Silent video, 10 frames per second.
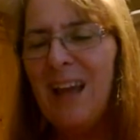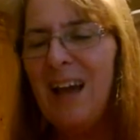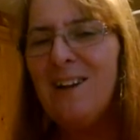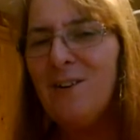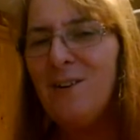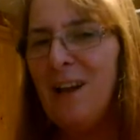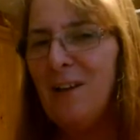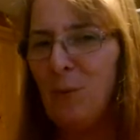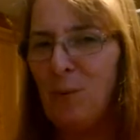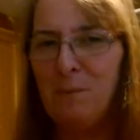I don't have
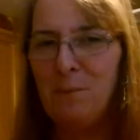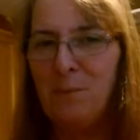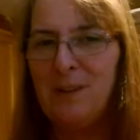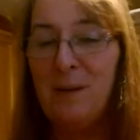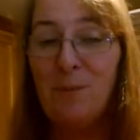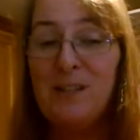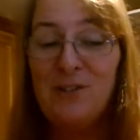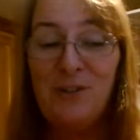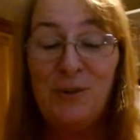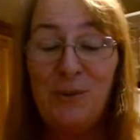a problem with it. And
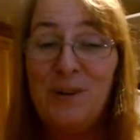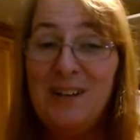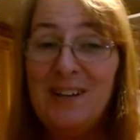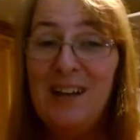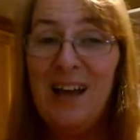plus, you know what?